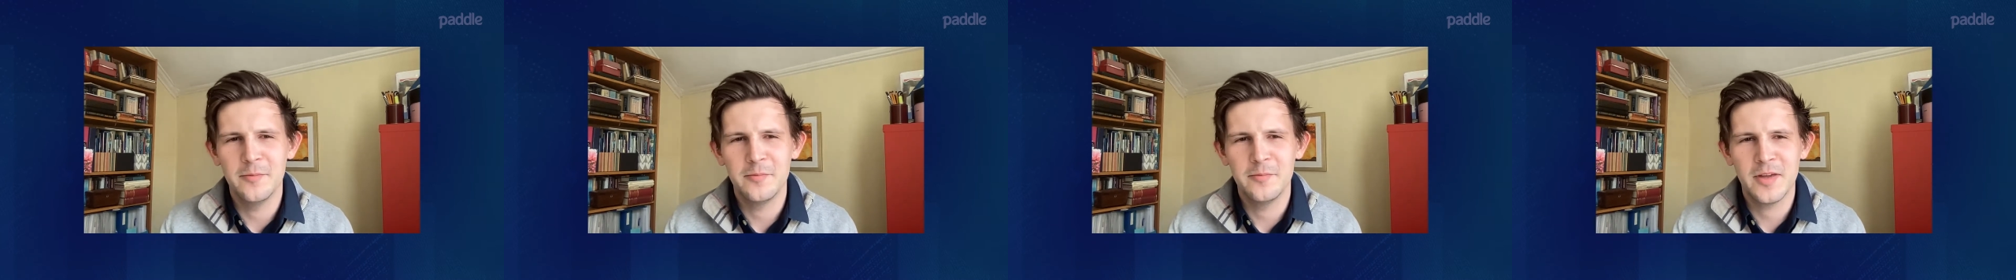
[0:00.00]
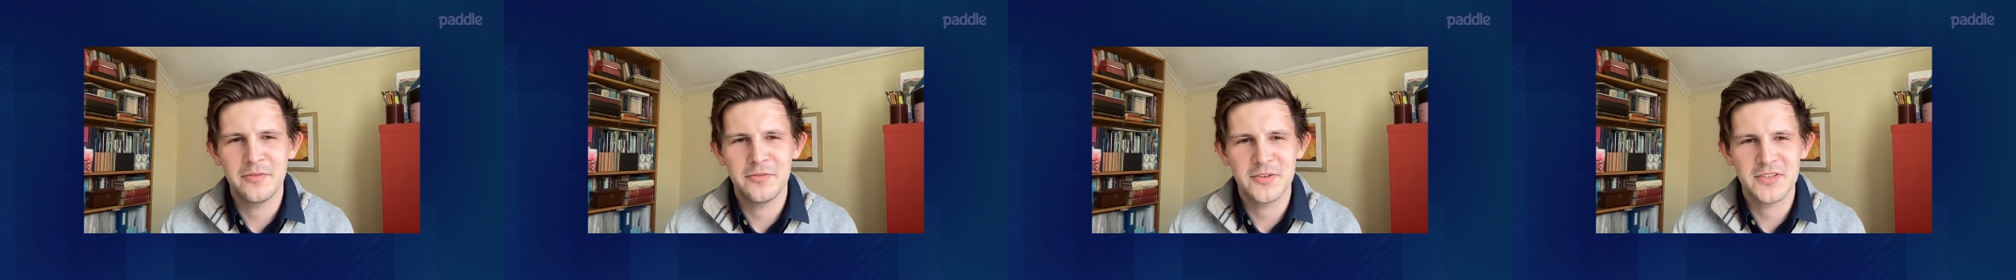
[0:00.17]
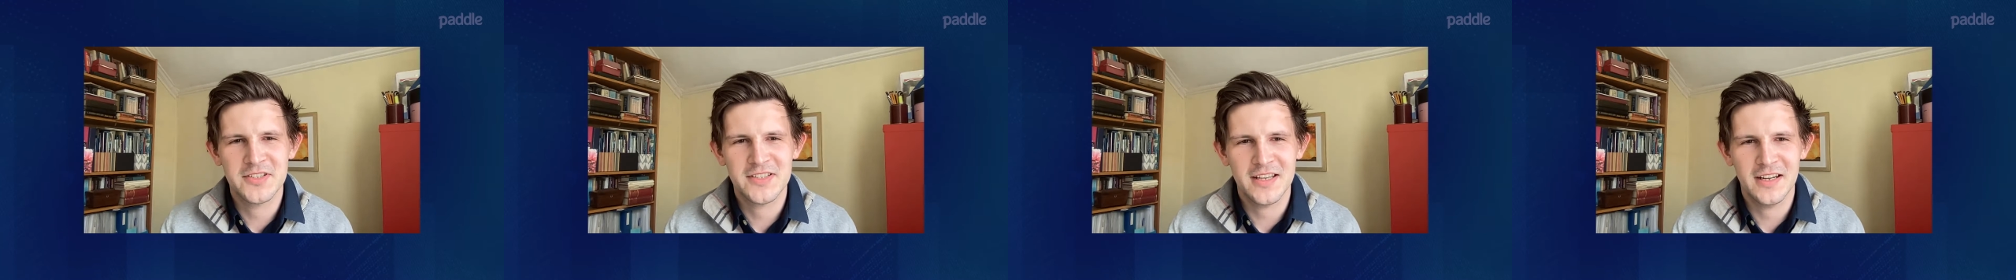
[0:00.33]

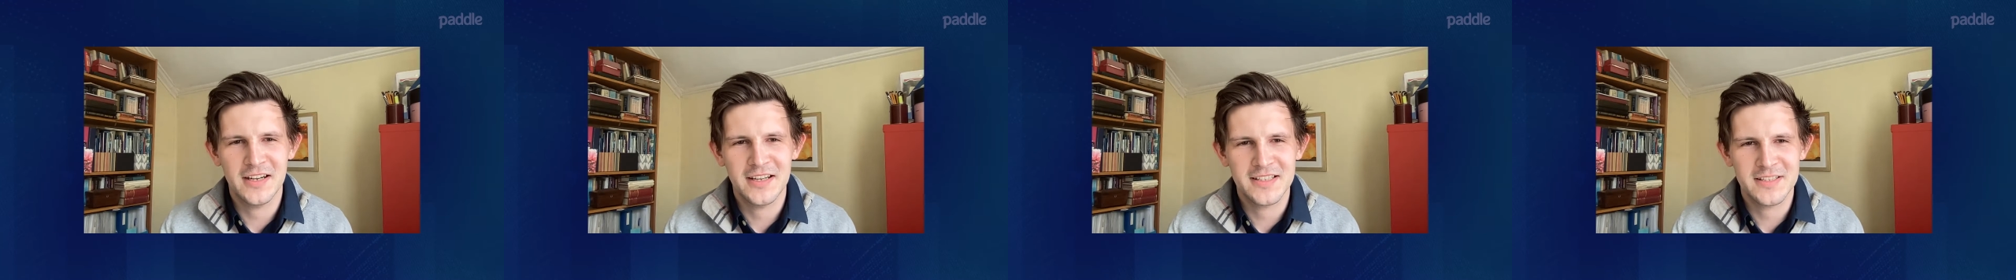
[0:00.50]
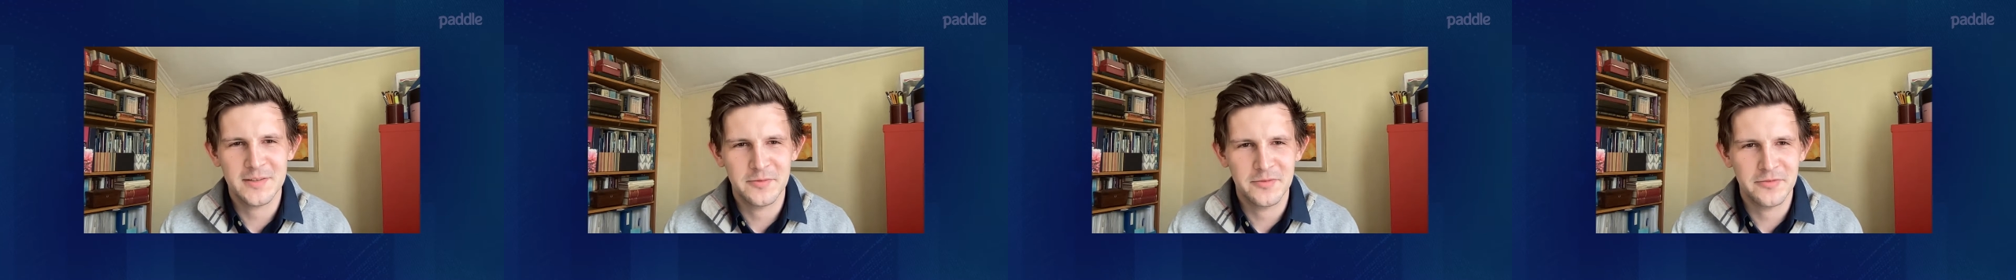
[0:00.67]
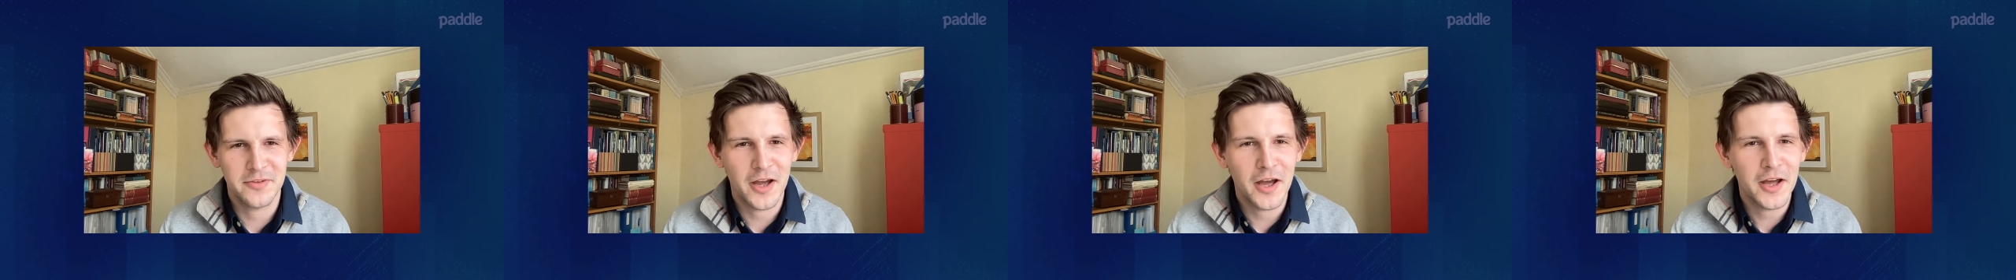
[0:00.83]
If you're selling
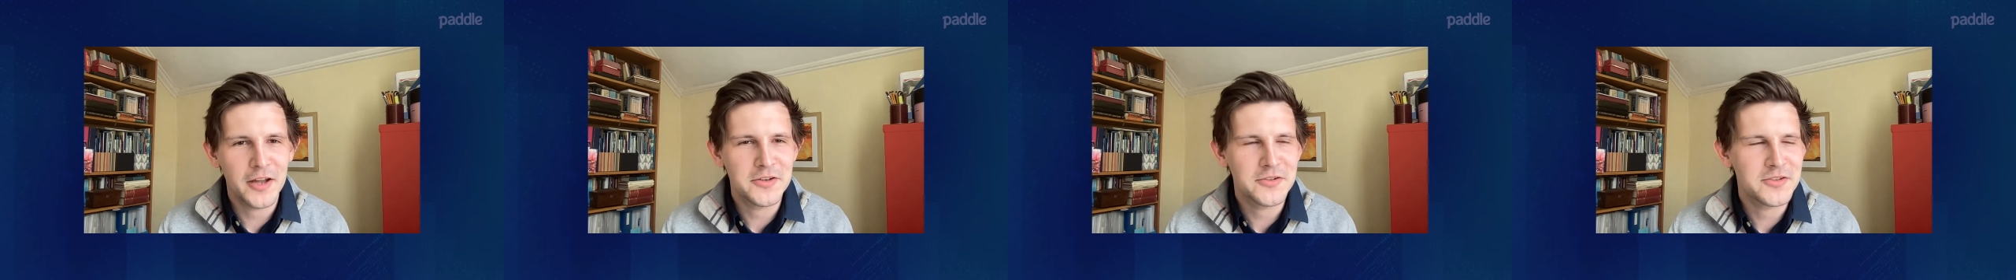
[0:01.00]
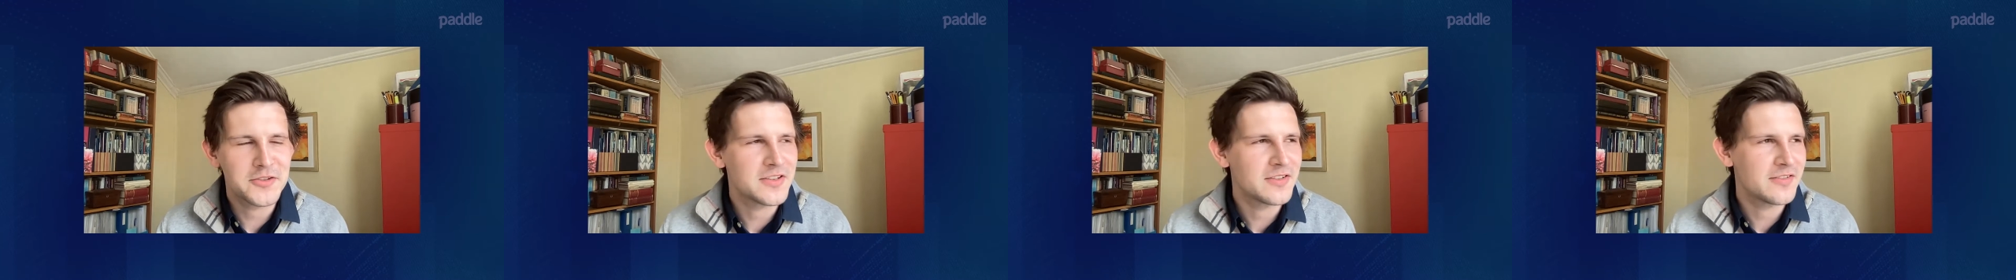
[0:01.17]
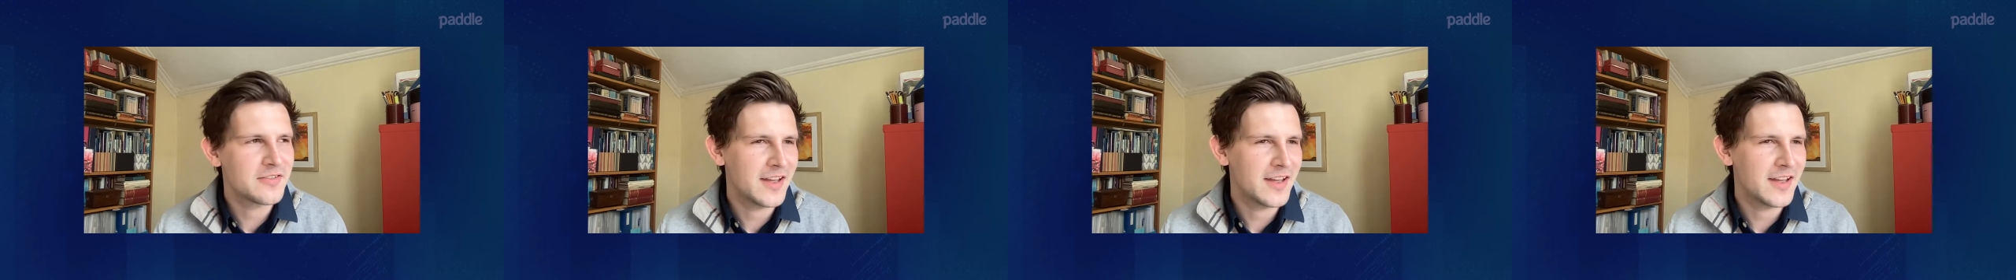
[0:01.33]
something for
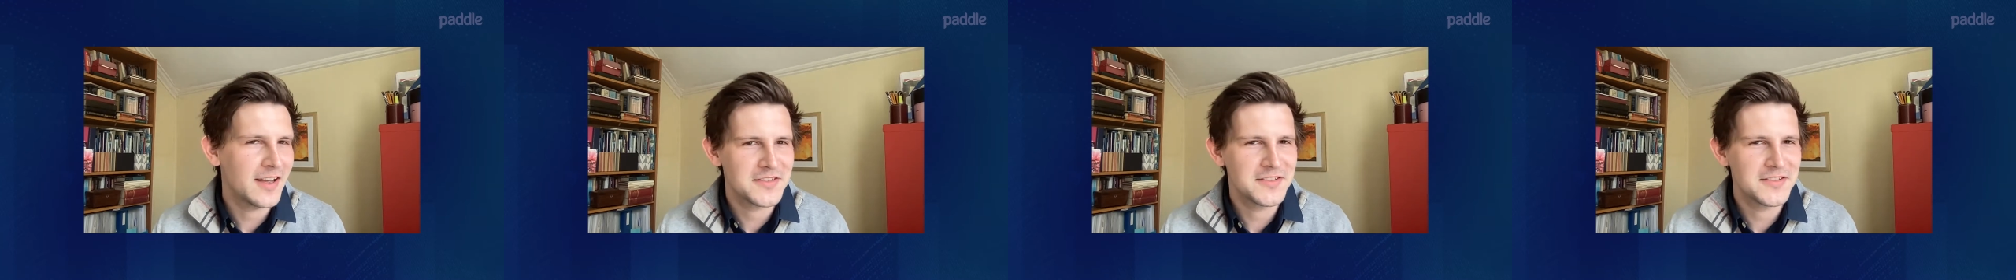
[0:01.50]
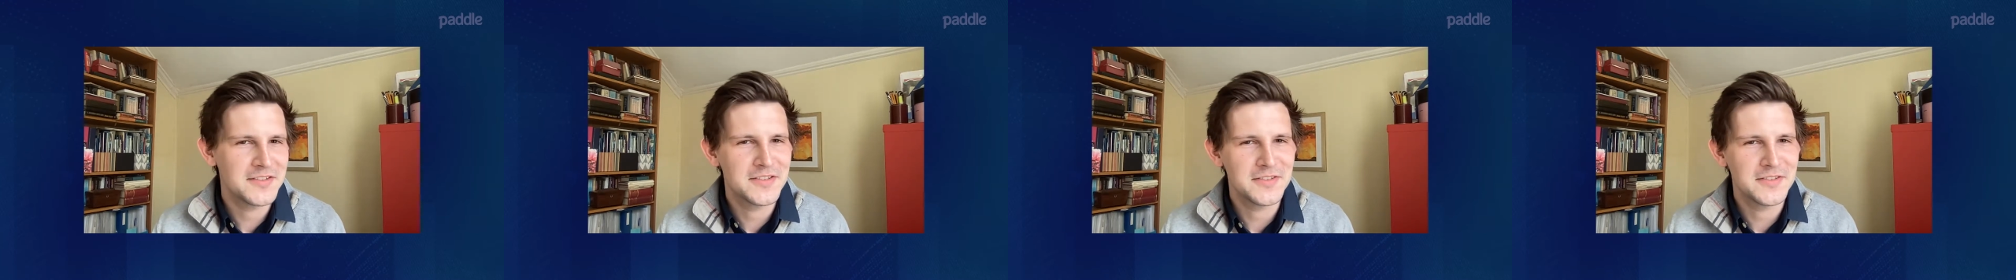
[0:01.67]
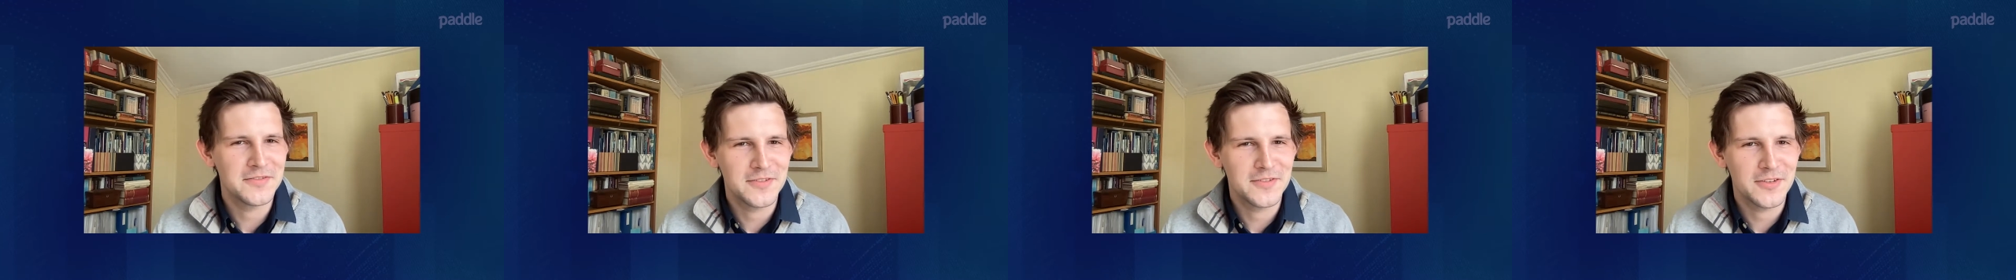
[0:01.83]
hundreds of
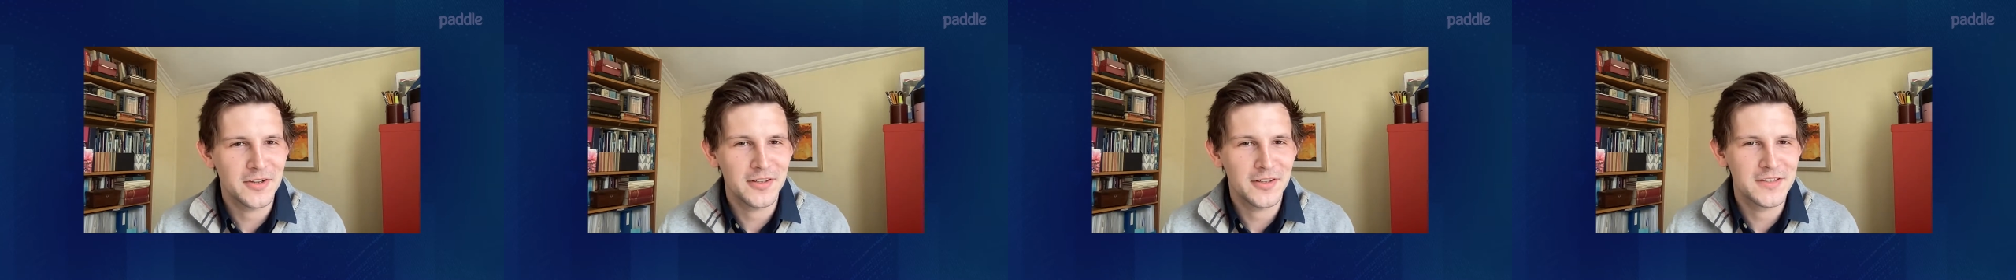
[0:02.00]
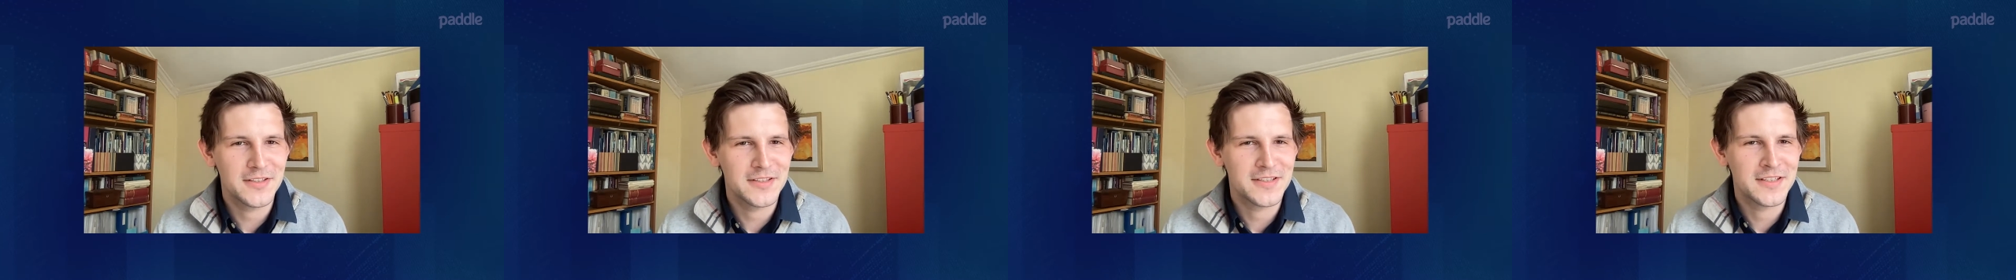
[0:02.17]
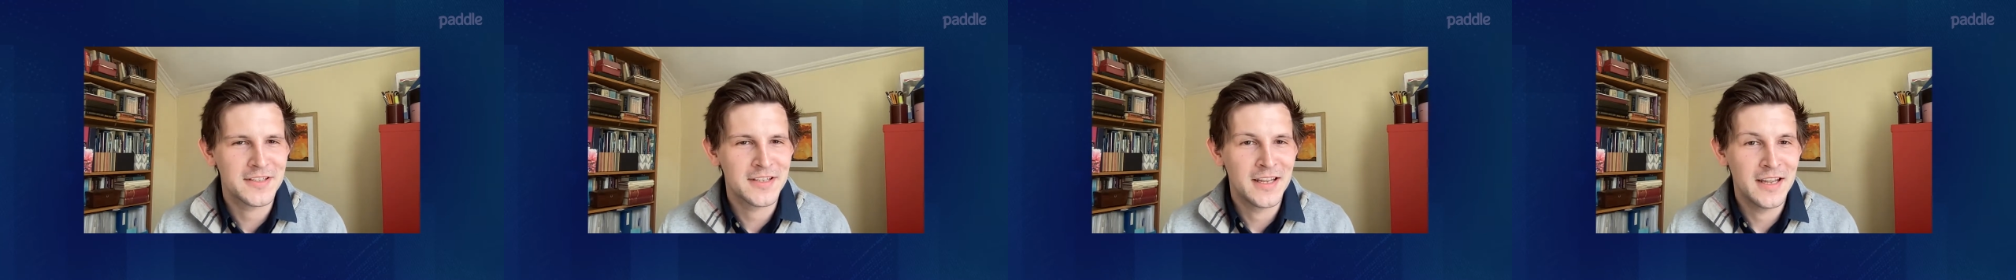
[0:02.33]
thousands of
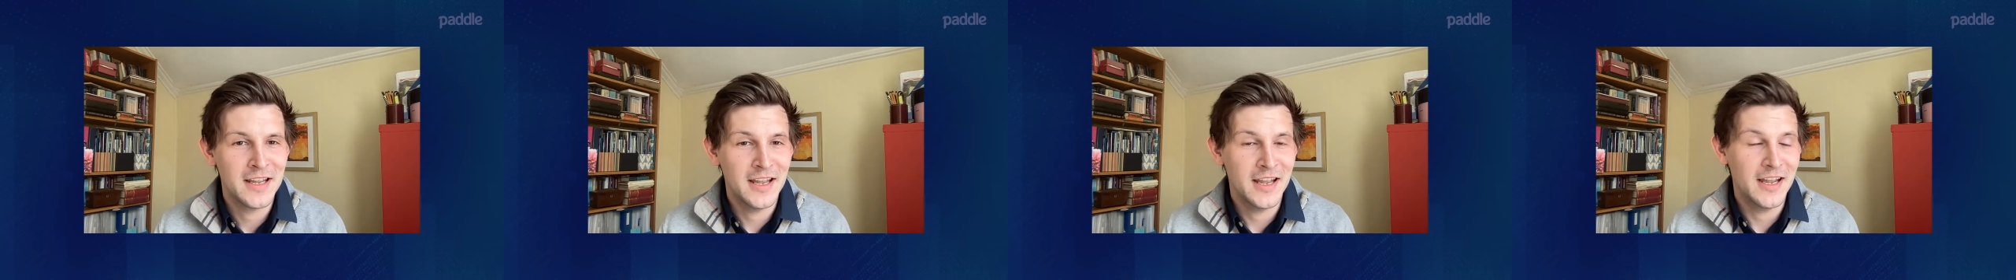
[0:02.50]
dollars